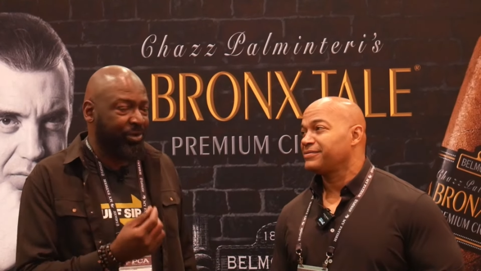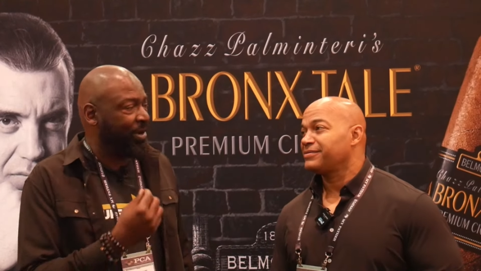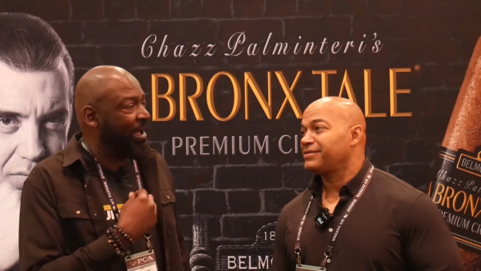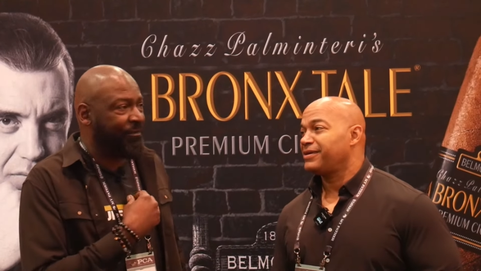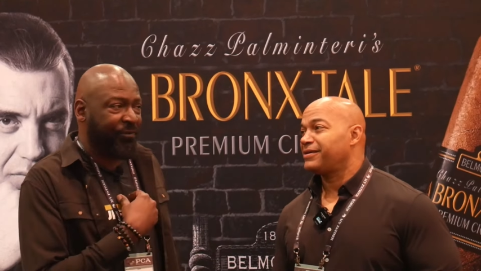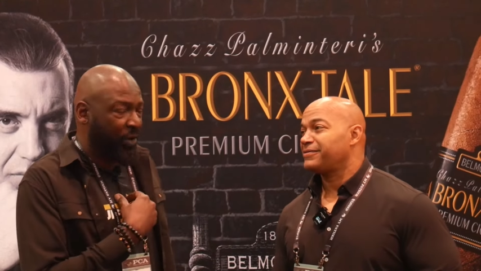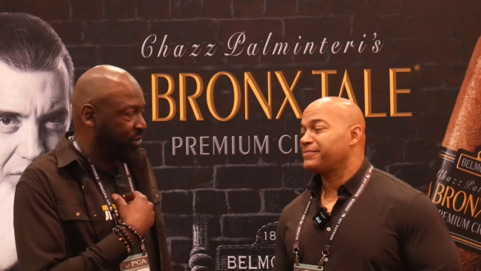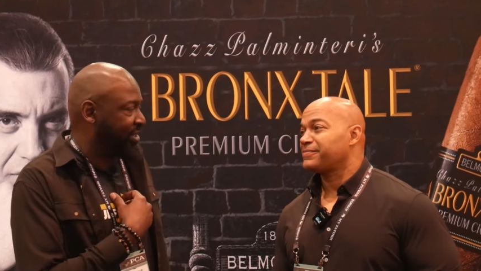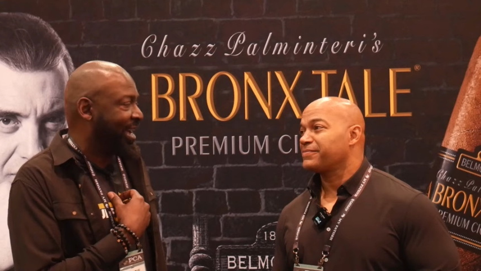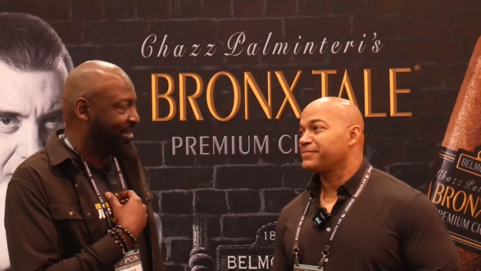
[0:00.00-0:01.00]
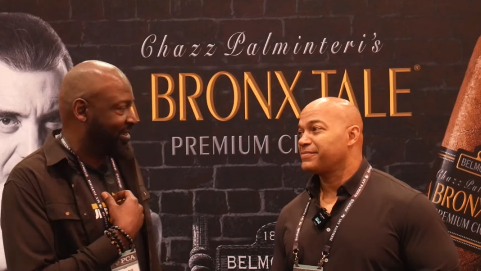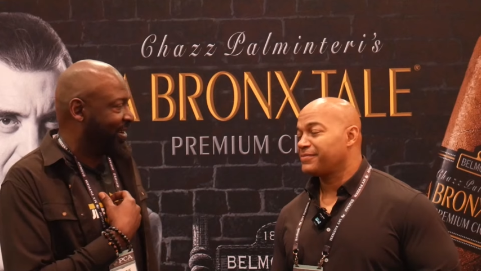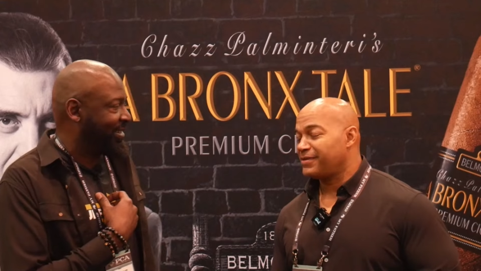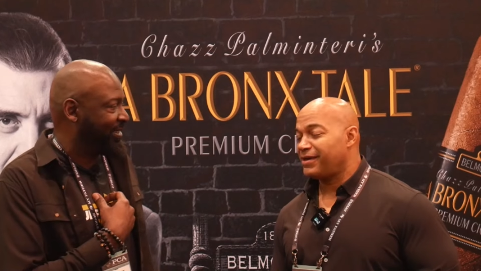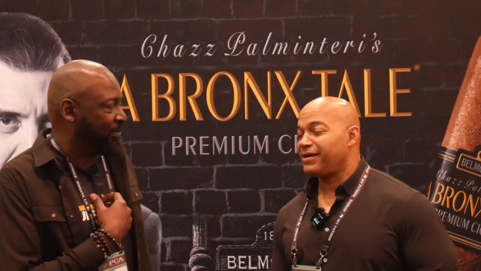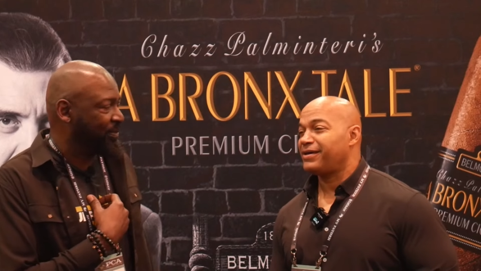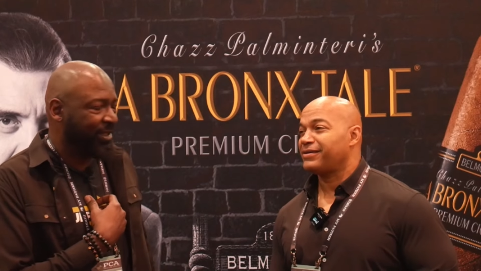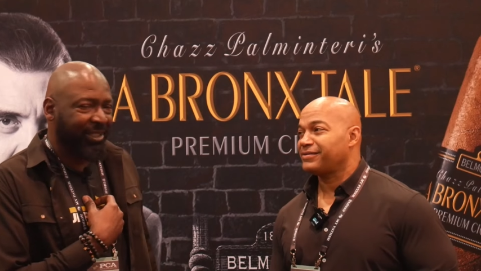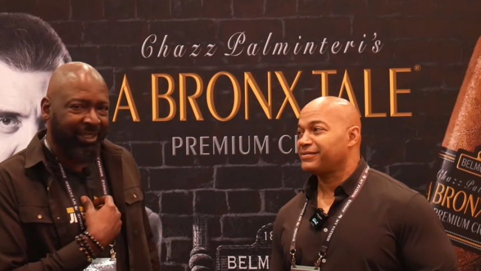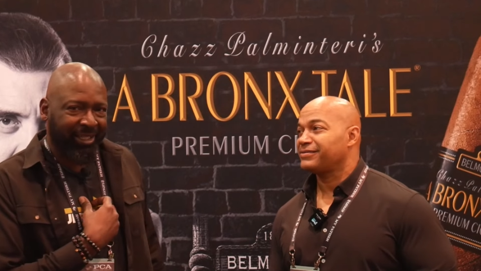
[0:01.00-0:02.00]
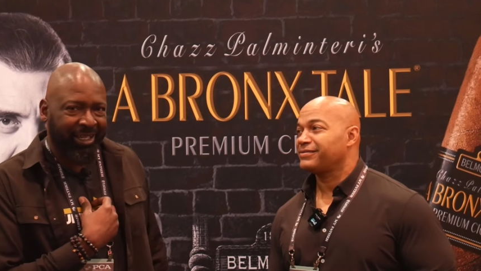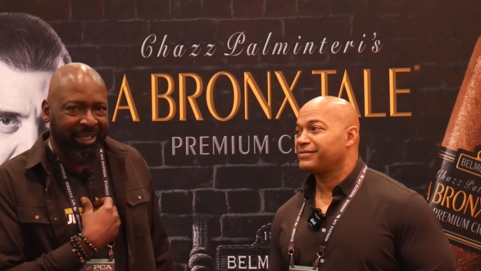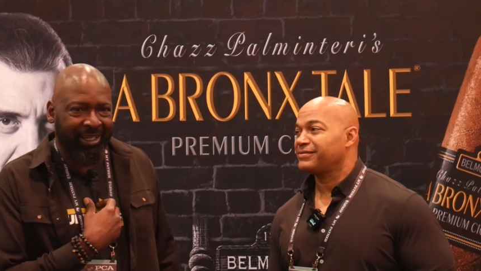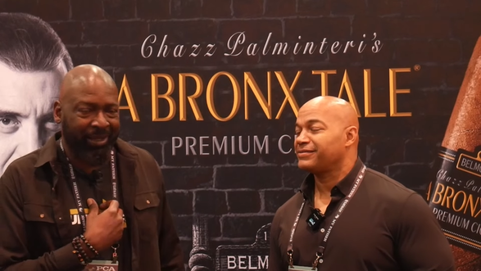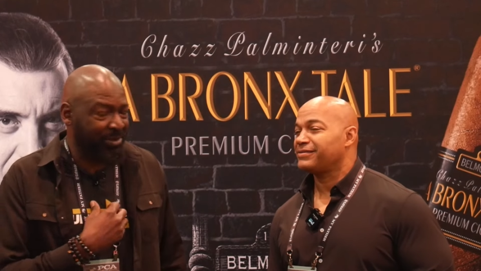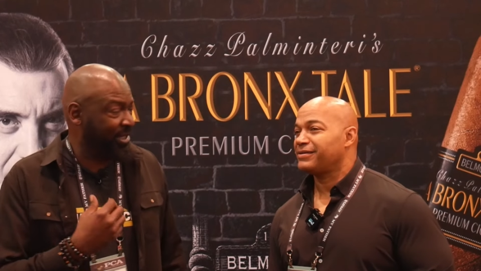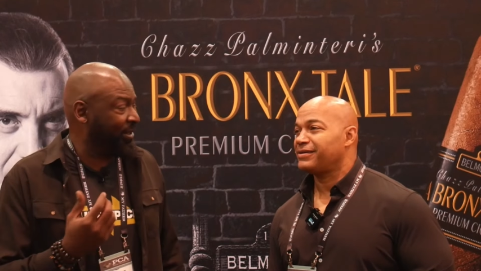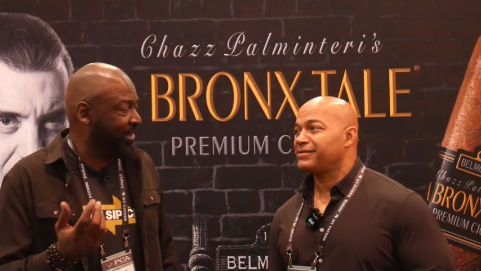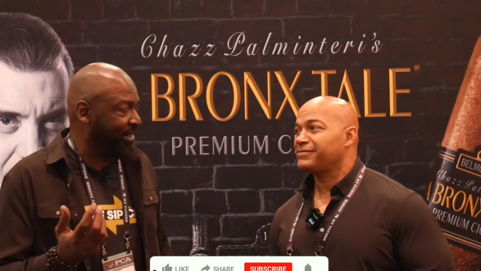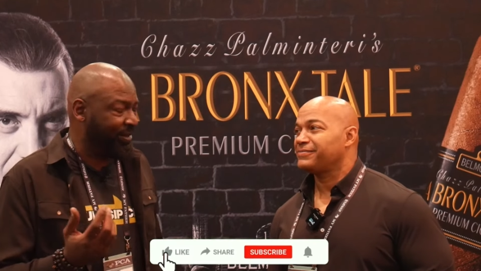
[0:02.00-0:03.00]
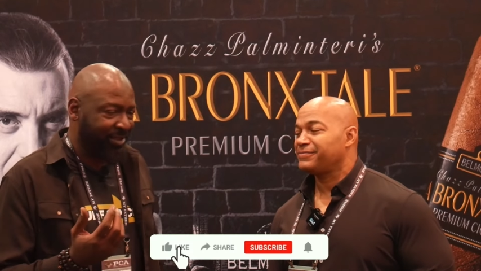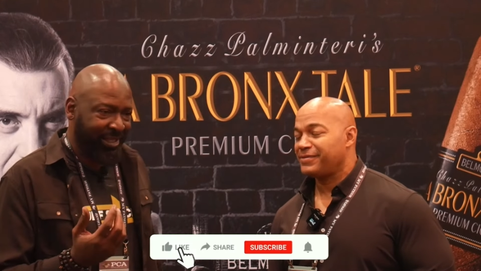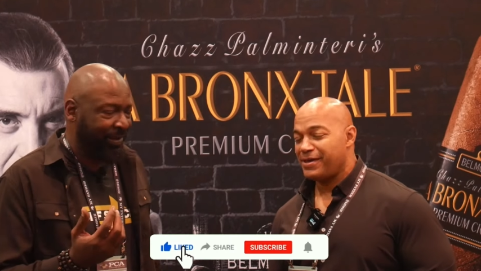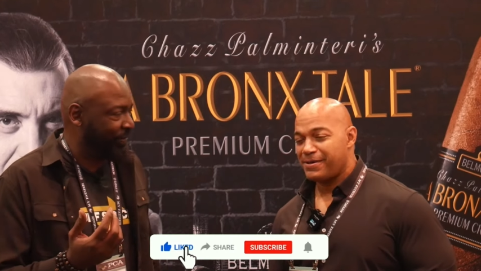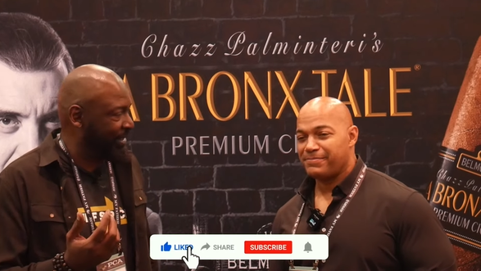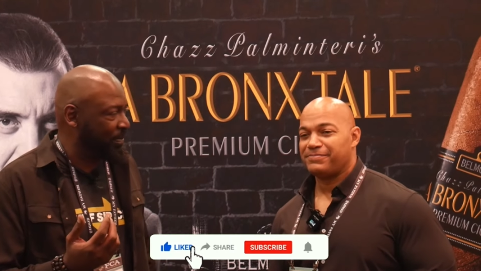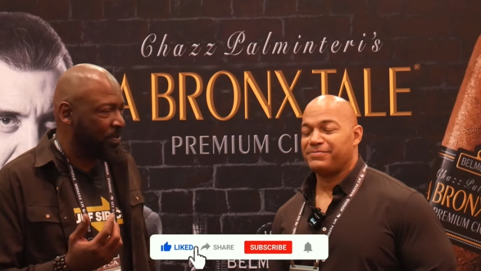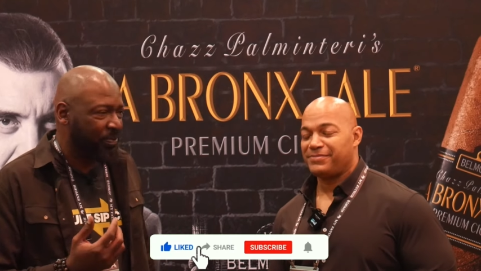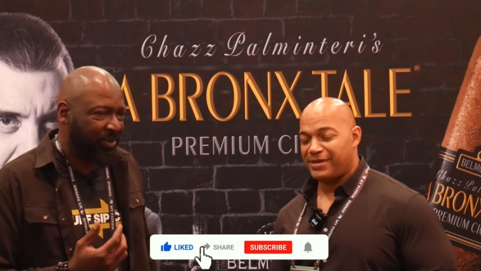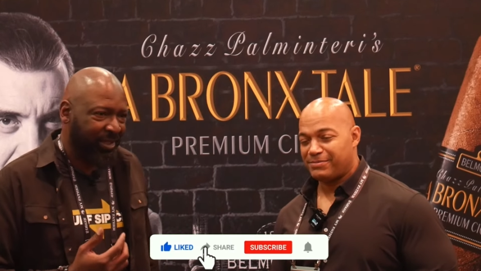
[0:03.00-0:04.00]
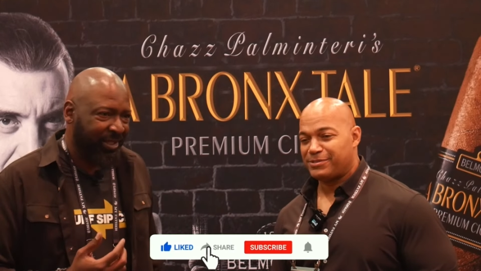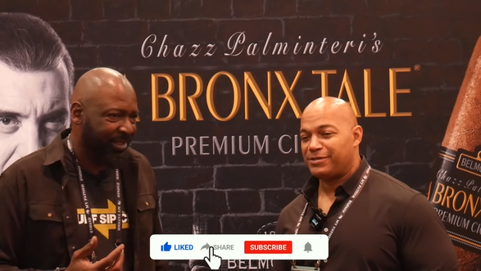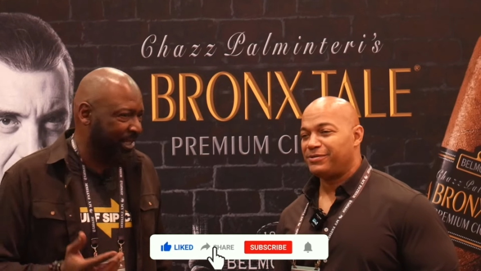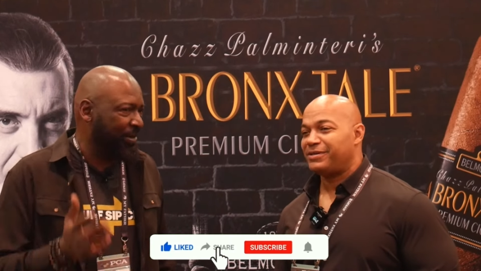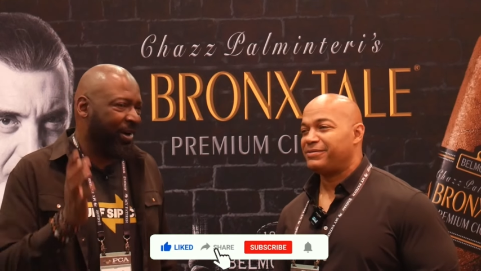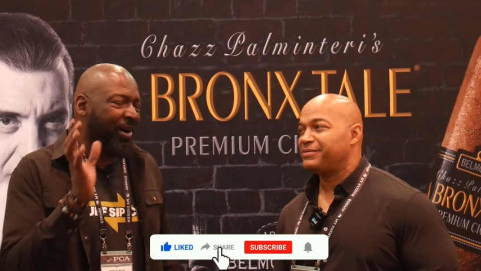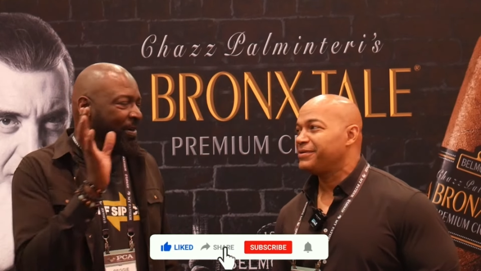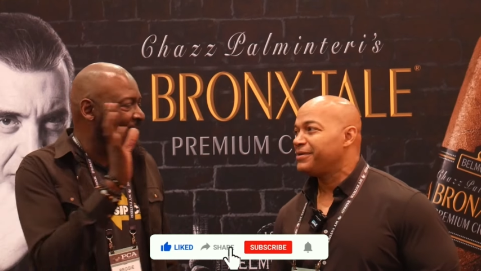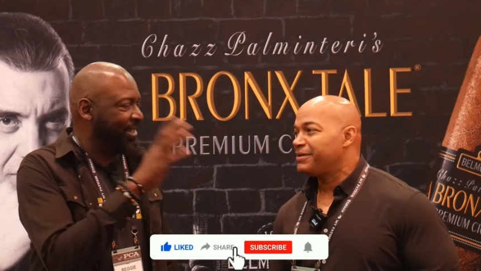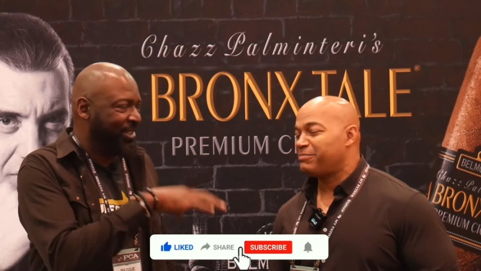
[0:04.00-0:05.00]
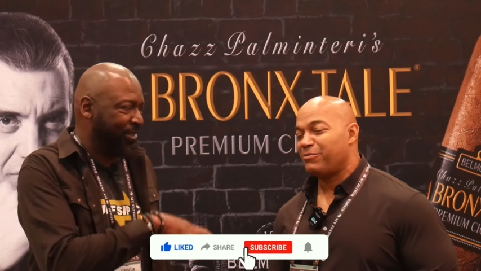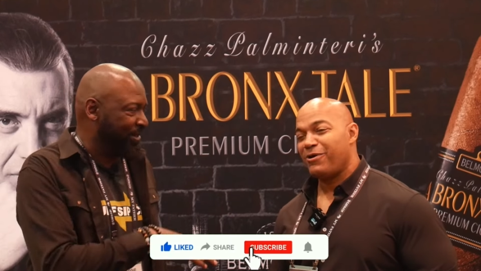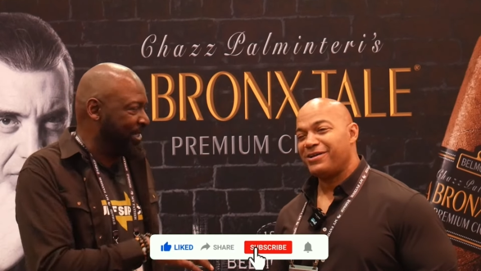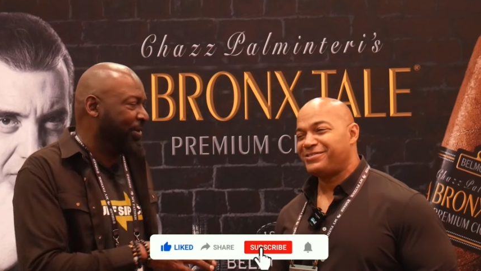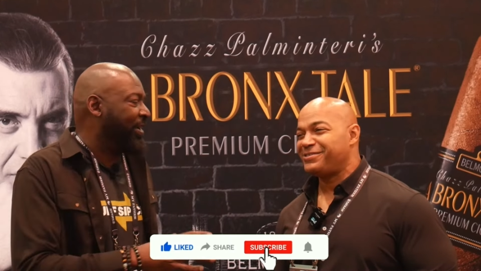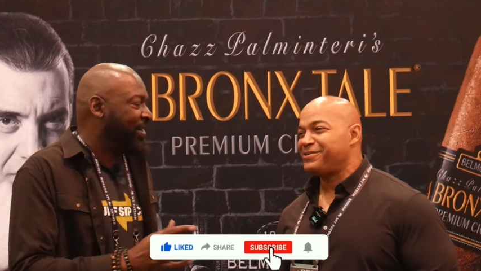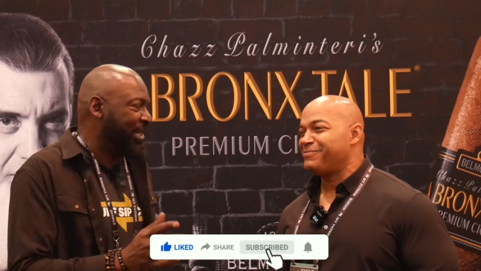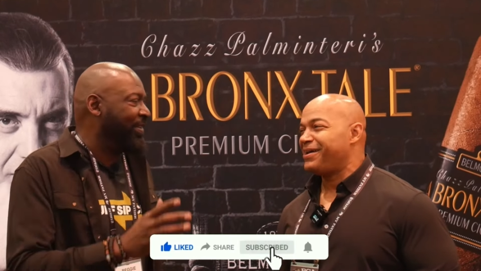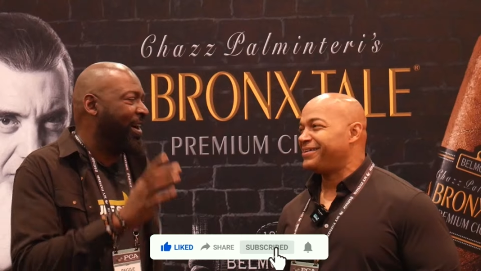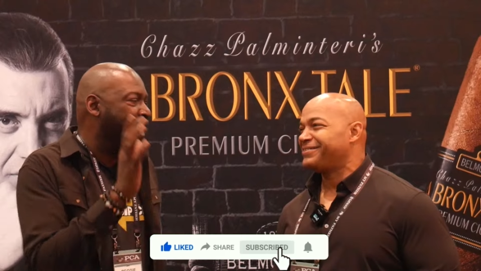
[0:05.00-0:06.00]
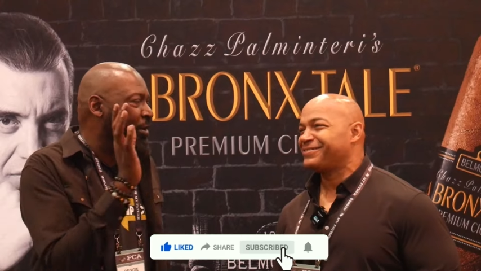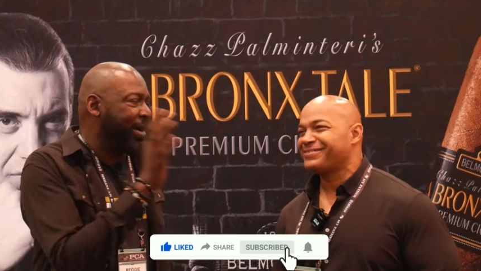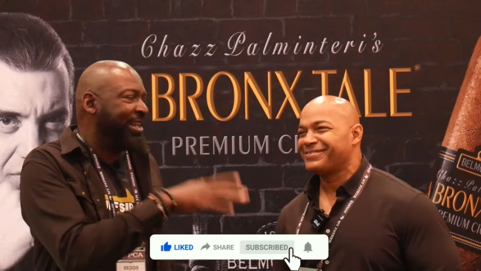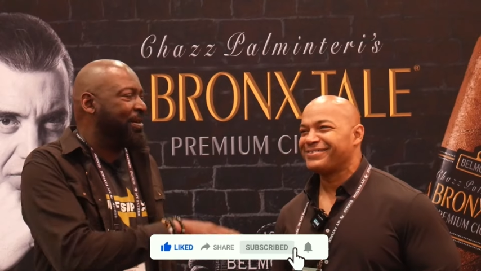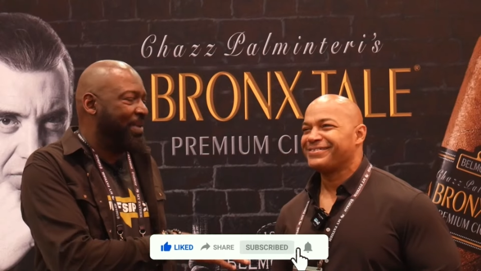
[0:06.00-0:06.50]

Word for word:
Speaker 1: it was when I first got started. Yeah. And I'm still here, thankfully. Yeah. Absolutely. You were already you were already the